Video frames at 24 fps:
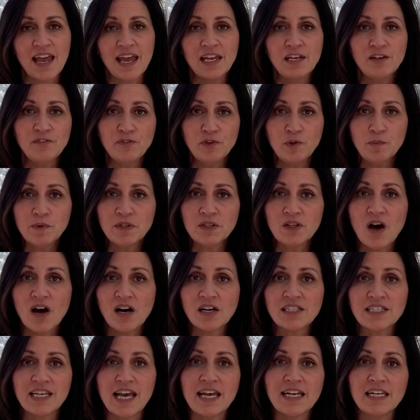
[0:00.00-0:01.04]
And if you
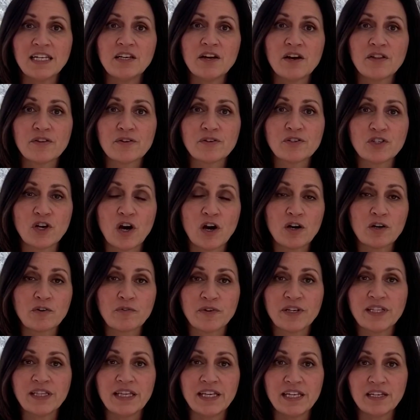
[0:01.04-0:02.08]
belong to any other
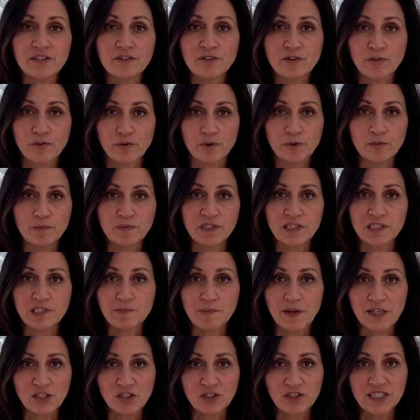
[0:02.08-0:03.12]
dog-related groups,
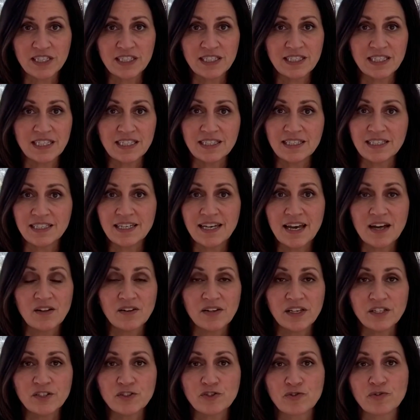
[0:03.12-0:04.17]
especially CCL
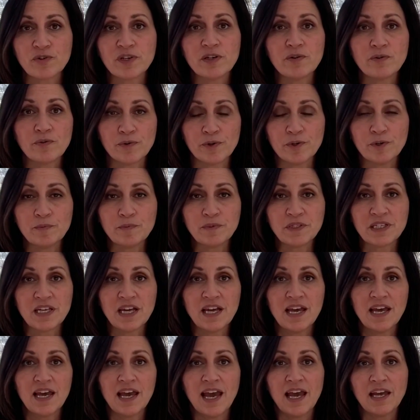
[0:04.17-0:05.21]
injury groups,
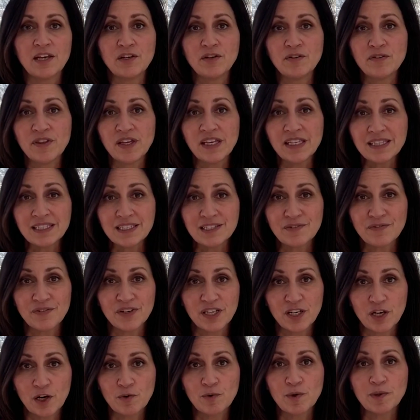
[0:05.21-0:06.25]
and you think this
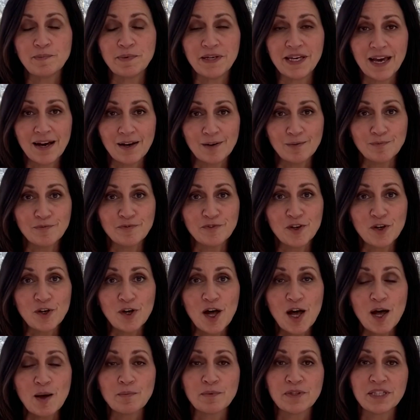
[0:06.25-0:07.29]
video would be
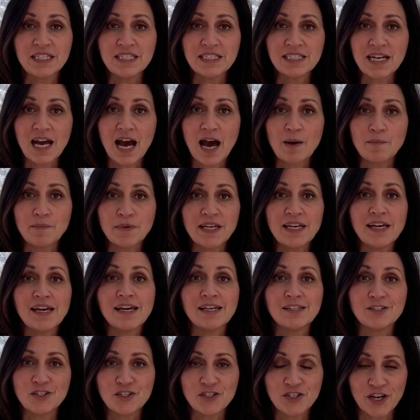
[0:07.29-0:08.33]
helpful, please copy
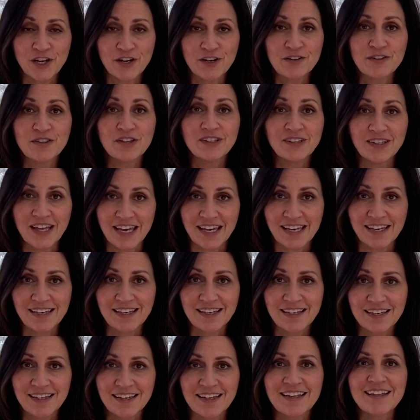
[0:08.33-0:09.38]
and share the link.
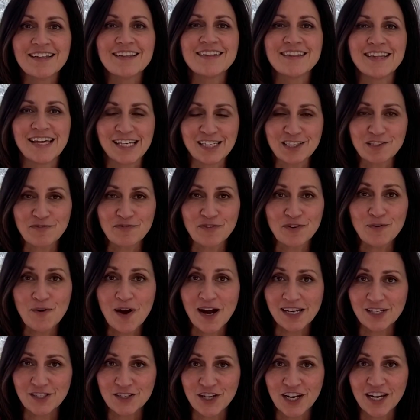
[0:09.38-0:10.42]
Thanks for
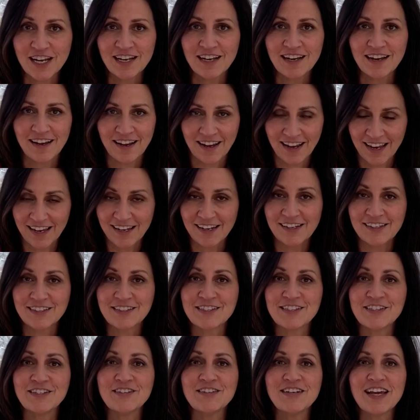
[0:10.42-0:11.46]
watching, and I'll
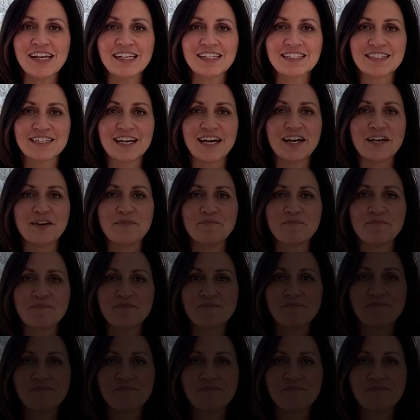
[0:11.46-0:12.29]
see you next time.